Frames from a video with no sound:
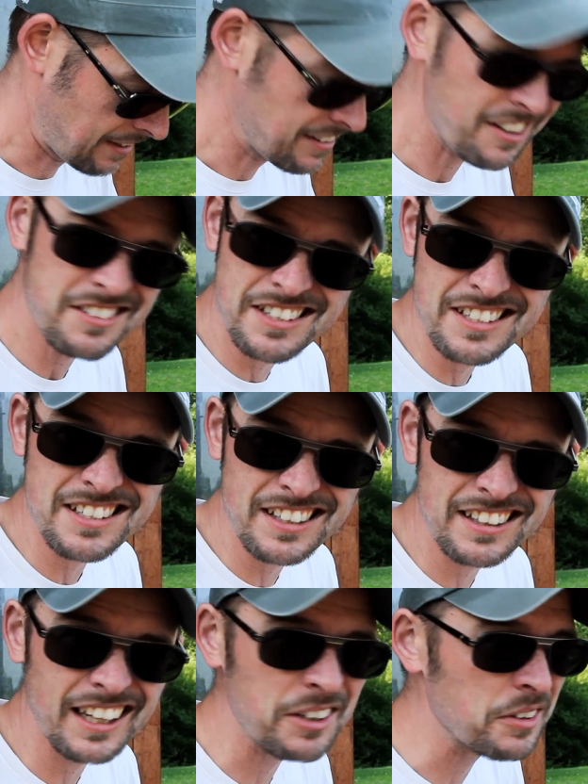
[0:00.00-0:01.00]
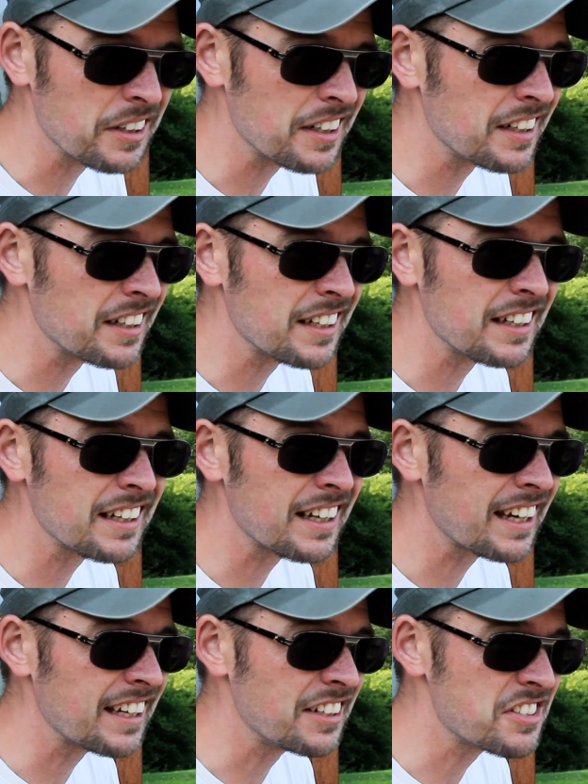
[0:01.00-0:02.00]
And I noticed that they were
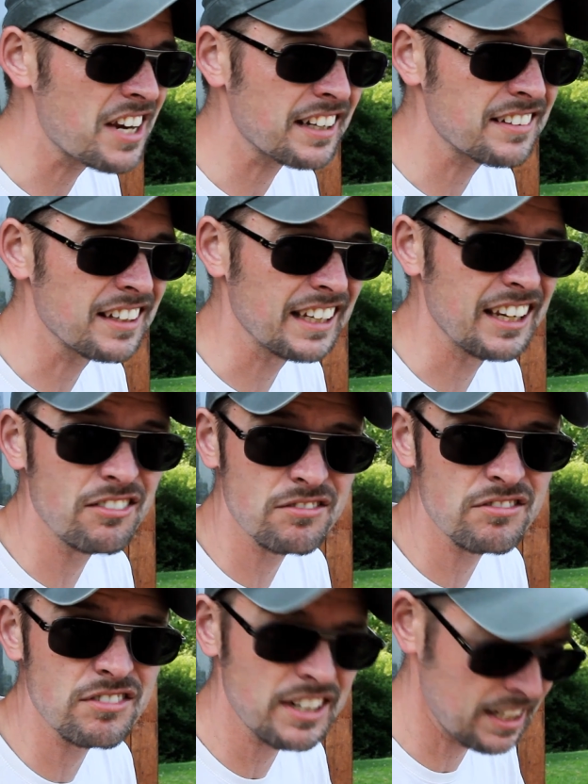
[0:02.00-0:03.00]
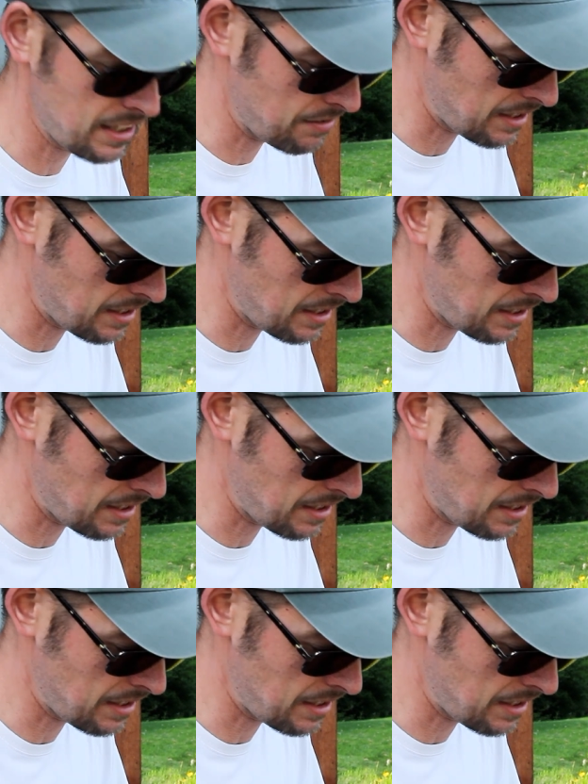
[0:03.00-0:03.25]
ejecting it really,